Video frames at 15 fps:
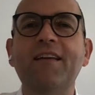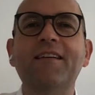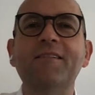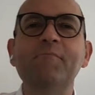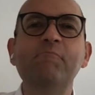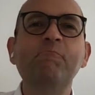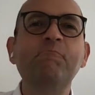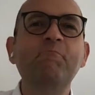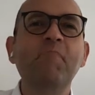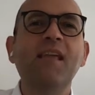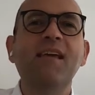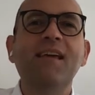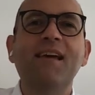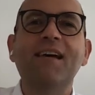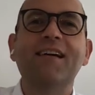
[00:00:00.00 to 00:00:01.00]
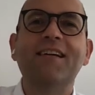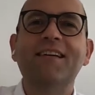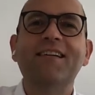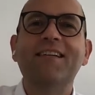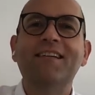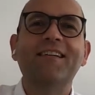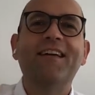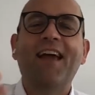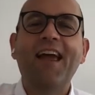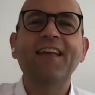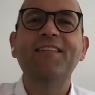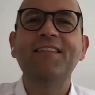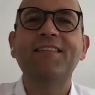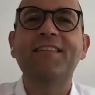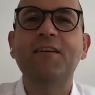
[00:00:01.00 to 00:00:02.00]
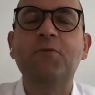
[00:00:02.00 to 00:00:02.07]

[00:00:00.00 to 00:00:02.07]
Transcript: um, uh, uh has its